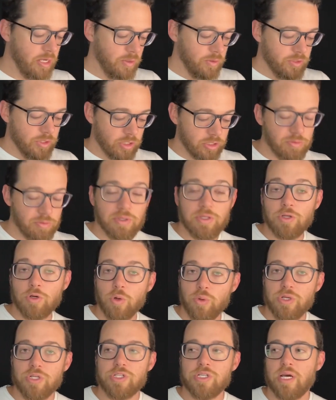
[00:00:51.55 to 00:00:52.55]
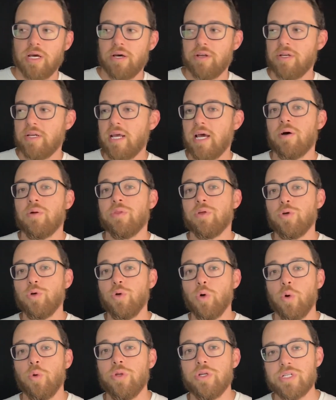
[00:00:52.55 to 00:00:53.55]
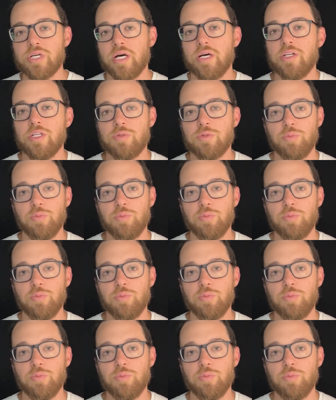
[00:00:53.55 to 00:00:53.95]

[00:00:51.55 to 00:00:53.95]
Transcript: We talked about the golden child and how the golden child is